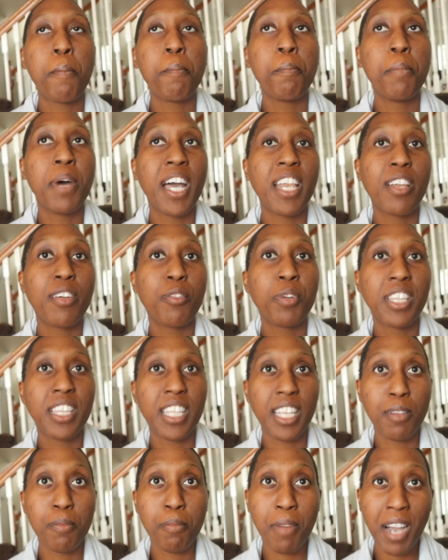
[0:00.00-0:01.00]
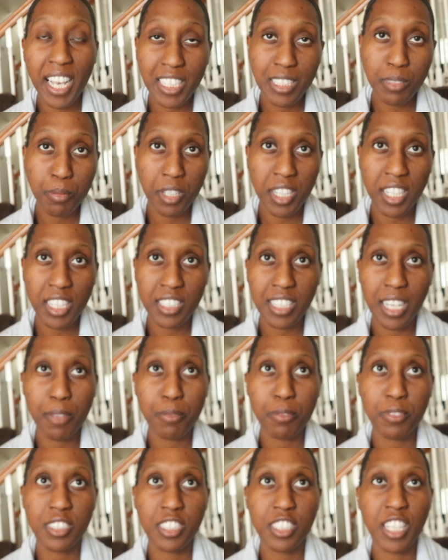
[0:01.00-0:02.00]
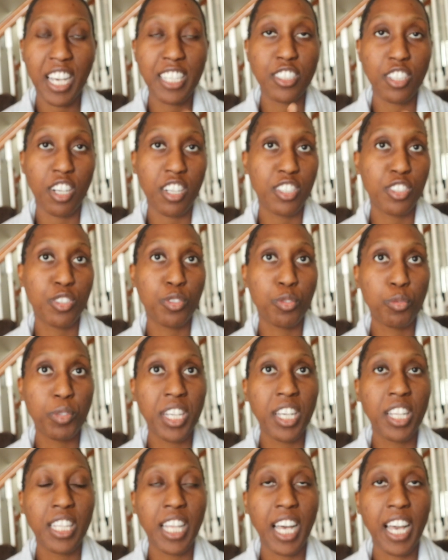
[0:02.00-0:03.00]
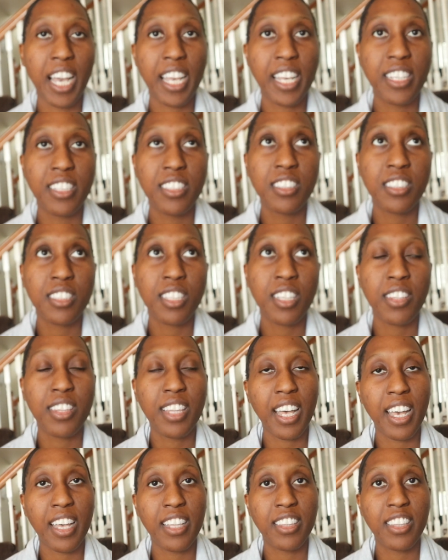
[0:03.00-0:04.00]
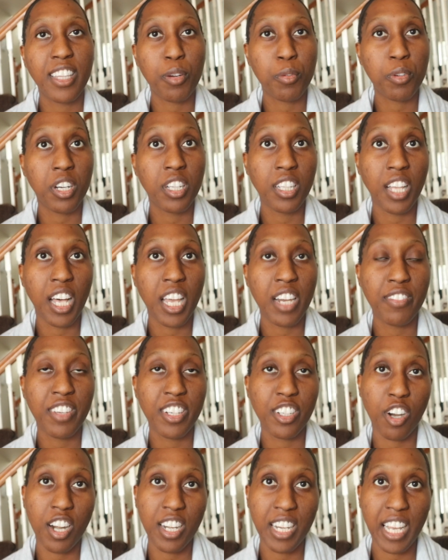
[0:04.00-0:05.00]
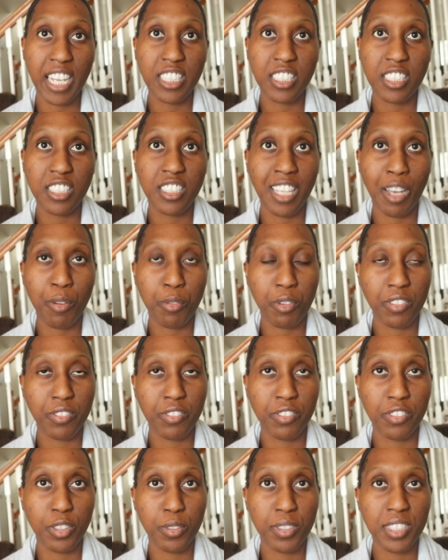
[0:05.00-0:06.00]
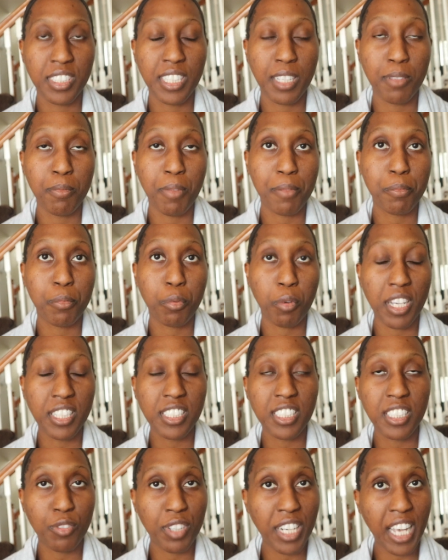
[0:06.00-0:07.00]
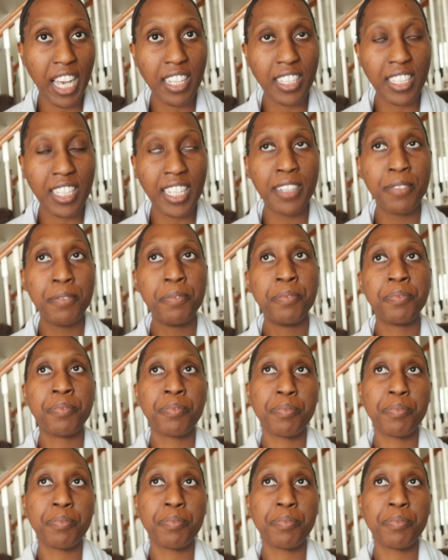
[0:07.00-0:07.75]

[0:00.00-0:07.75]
But within my experience, I'm, I started to realize that there were a lot of incarnations that were influencing my present reality.